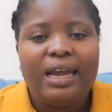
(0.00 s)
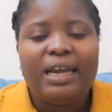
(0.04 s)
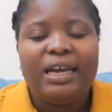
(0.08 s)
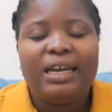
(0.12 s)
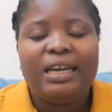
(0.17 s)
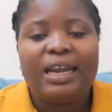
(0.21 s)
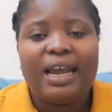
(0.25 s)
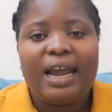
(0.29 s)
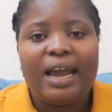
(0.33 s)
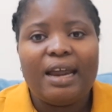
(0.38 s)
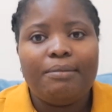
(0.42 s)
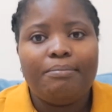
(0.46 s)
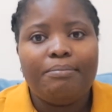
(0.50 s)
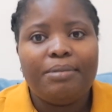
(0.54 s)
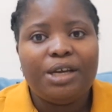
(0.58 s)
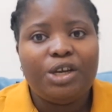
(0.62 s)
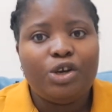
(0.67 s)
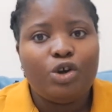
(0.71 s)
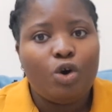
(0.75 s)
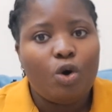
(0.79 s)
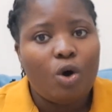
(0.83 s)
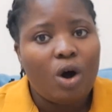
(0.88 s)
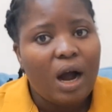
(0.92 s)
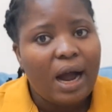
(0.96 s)
It can be
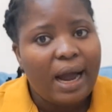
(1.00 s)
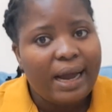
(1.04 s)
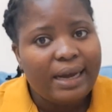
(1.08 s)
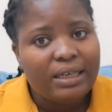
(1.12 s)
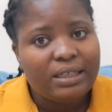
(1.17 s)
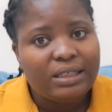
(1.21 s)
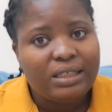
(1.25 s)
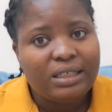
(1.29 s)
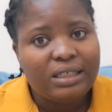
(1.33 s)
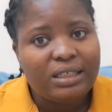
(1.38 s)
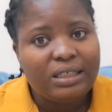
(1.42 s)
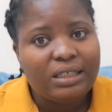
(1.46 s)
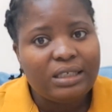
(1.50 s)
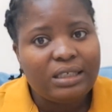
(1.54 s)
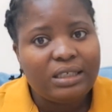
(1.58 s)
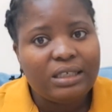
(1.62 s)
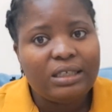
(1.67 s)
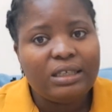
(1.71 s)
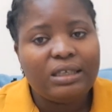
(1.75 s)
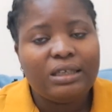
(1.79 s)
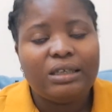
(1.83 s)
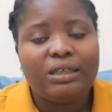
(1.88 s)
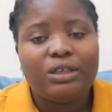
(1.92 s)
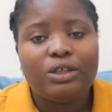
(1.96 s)
your
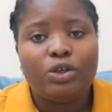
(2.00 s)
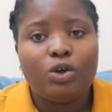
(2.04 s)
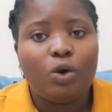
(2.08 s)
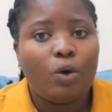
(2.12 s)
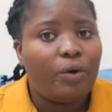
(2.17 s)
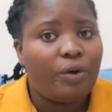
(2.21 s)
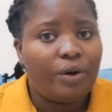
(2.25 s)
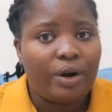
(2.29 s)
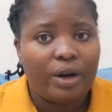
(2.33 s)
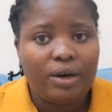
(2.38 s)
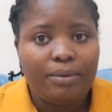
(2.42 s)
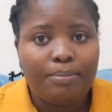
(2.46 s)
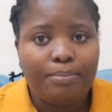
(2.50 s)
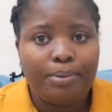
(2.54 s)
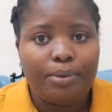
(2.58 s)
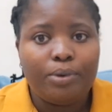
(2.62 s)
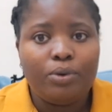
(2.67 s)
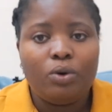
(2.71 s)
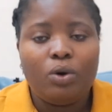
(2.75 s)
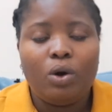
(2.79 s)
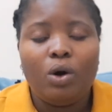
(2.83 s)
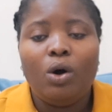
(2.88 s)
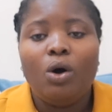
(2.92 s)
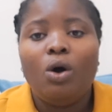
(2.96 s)
ID, your green
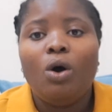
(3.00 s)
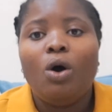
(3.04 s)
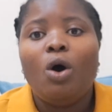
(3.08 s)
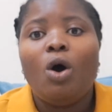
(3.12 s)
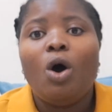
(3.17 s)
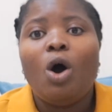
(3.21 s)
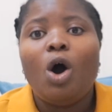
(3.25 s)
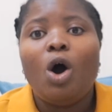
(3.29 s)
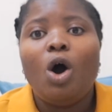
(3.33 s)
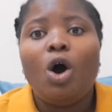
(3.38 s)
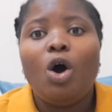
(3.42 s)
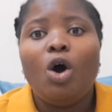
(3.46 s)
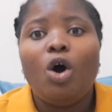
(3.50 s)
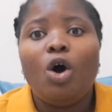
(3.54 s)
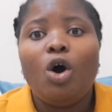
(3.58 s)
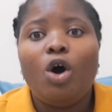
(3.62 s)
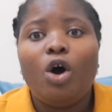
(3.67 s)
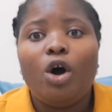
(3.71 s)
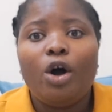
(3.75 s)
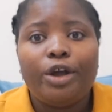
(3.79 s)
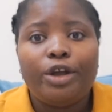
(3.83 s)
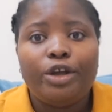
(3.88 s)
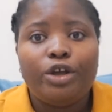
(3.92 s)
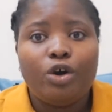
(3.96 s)
book,
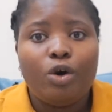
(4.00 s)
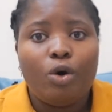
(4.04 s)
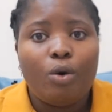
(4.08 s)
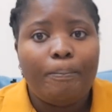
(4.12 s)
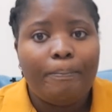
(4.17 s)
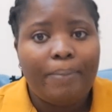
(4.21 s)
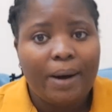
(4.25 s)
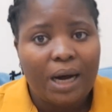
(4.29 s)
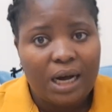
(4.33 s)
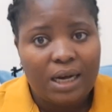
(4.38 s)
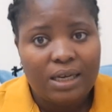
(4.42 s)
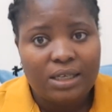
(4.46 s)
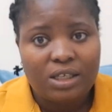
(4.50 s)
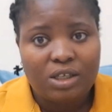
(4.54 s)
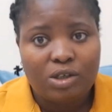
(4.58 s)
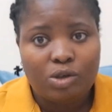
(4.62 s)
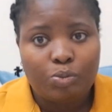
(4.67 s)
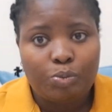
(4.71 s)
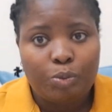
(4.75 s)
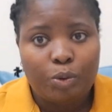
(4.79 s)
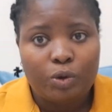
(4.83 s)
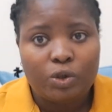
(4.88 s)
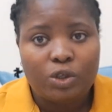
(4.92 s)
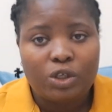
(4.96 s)
or your
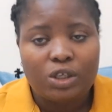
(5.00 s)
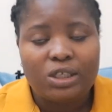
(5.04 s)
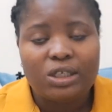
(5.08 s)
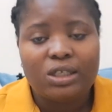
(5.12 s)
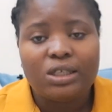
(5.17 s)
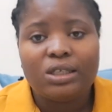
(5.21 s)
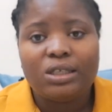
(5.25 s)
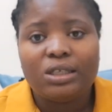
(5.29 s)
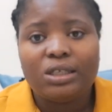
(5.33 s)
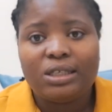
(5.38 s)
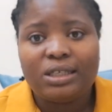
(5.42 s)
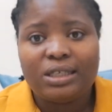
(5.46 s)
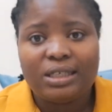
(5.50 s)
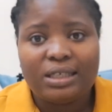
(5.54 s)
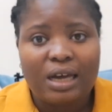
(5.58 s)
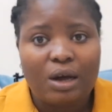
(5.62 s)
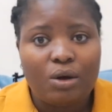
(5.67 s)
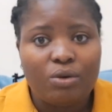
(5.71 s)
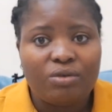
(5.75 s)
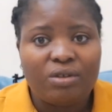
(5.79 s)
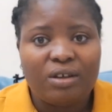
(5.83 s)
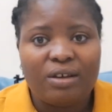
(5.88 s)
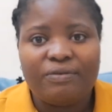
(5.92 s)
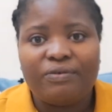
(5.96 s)
passport,
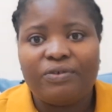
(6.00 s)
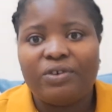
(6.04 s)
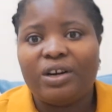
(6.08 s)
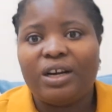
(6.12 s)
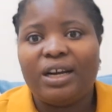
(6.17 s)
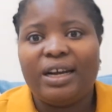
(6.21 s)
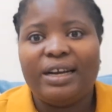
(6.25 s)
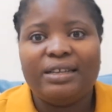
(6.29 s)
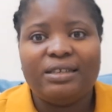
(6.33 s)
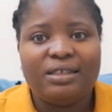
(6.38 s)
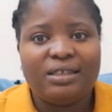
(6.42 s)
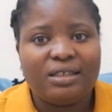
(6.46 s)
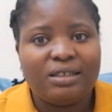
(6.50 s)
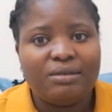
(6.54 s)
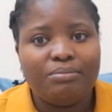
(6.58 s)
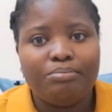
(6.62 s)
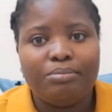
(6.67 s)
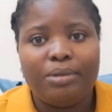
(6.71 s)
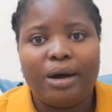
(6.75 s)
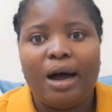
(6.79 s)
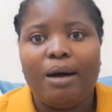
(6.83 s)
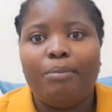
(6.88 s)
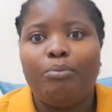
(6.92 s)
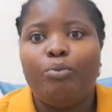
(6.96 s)
South African,
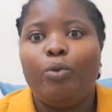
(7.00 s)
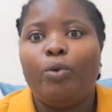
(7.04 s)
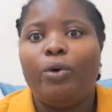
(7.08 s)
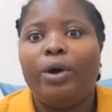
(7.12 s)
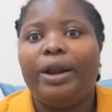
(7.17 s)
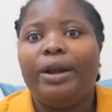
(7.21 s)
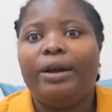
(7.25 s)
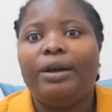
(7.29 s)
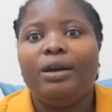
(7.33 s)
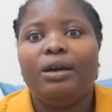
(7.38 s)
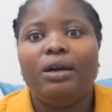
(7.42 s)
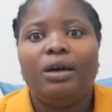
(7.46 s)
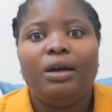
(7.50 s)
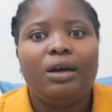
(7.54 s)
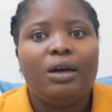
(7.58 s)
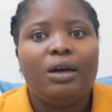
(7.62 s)
Zimbabwean,